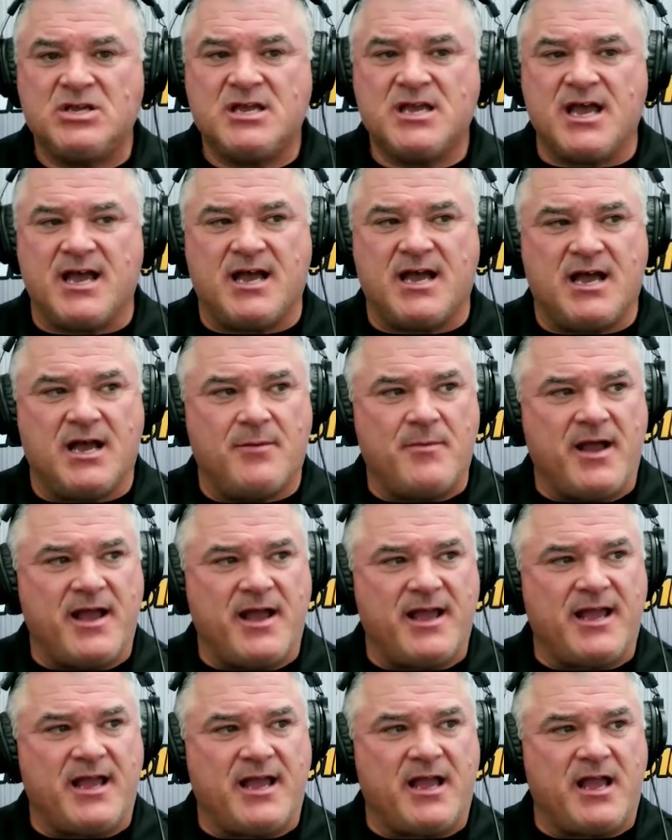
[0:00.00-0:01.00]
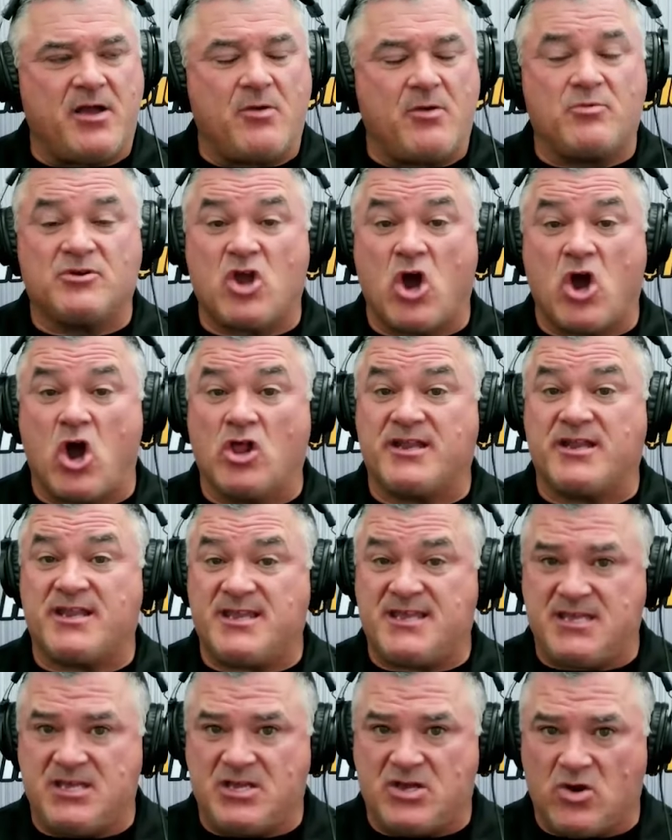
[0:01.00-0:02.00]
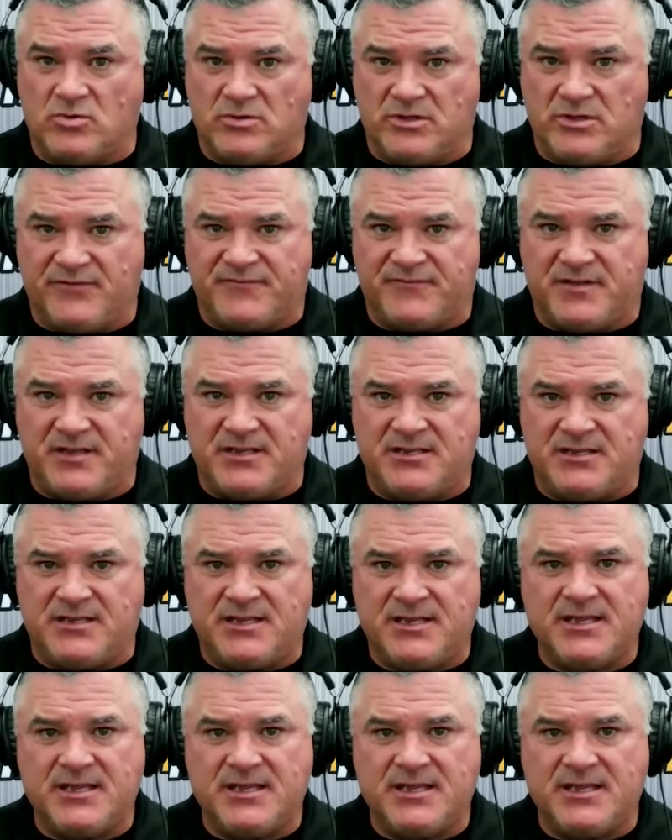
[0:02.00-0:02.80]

um, I, I, would call it ego lifting.